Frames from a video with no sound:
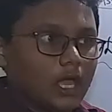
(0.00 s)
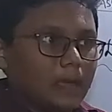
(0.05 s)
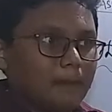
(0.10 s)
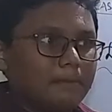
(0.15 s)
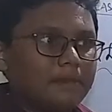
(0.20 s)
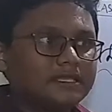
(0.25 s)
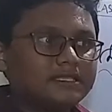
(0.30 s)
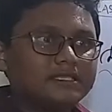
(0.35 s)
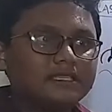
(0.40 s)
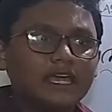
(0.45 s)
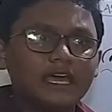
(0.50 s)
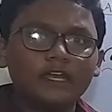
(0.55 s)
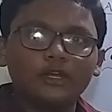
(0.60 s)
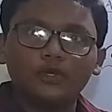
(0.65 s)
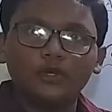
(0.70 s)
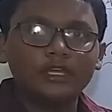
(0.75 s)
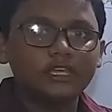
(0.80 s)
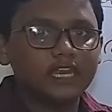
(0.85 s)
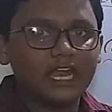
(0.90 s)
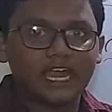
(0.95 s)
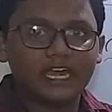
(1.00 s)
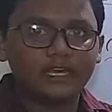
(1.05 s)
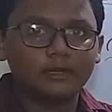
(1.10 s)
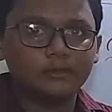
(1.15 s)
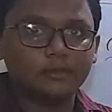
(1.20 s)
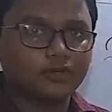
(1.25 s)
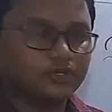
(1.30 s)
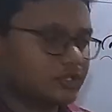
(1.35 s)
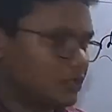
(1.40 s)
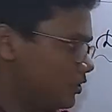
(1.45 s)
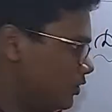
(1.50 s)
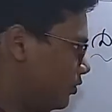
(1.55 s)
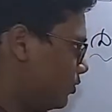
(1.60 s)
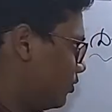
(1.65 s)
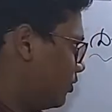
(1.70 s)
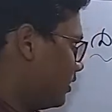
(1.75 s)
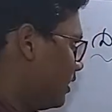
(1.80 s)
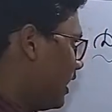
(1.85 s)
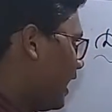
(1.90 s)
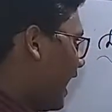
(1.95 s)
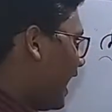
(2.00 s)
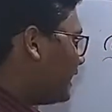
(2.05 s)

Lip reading: means they are doing random motion, no.